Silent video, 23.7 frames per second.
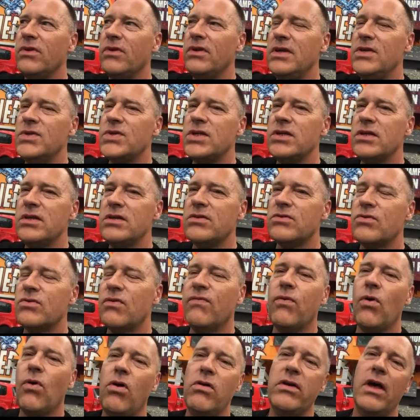easy
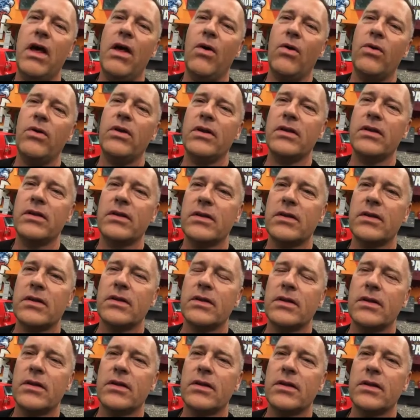to fall down.
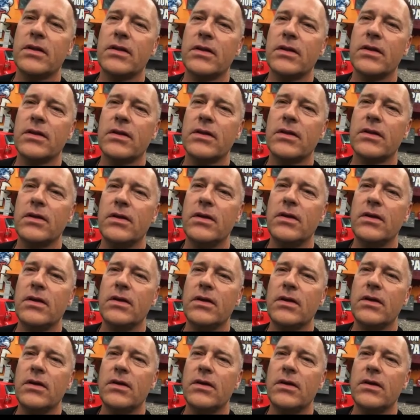Mm.